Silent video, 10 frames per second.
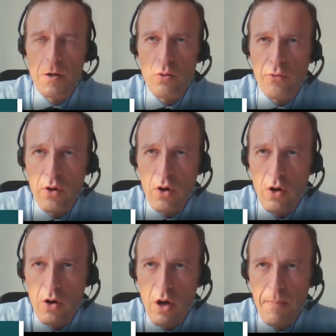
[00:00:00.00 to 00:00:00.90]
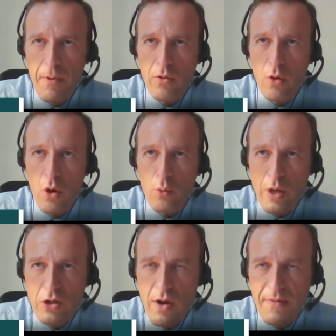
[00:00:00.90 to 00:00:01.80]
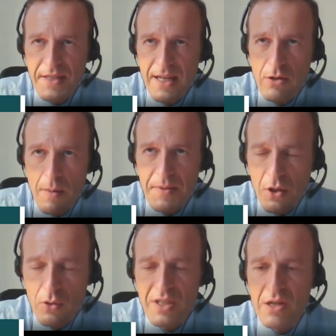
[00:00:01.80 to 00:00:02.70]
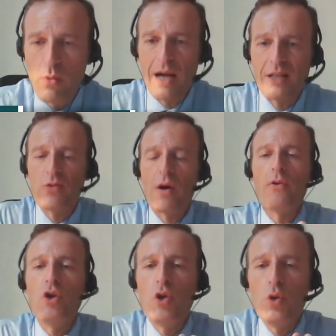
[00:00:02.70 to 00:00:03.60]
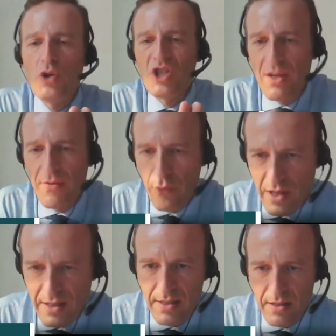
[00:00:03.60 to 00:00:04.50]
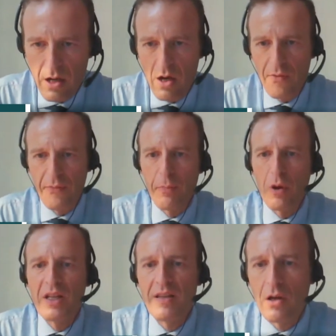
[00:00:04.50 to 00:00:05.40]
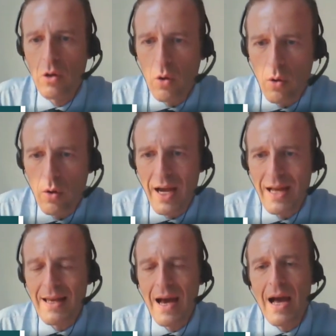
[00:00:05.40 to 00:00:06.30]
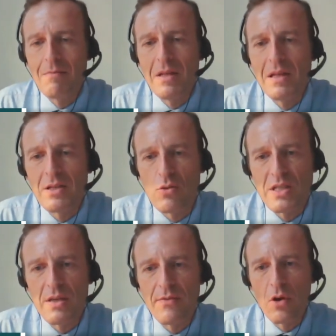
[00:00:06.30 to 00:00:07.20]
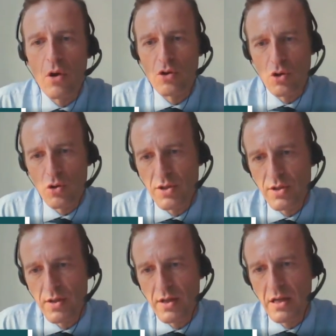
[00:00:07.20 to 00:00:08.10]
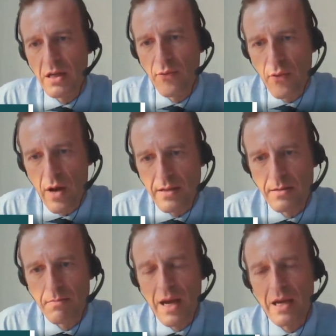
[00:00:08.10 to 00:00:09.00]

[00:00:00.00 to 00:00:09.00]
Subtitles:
follow up on what you have said. You're absolutely right. You have a huge difference of political and administrative cultures in France by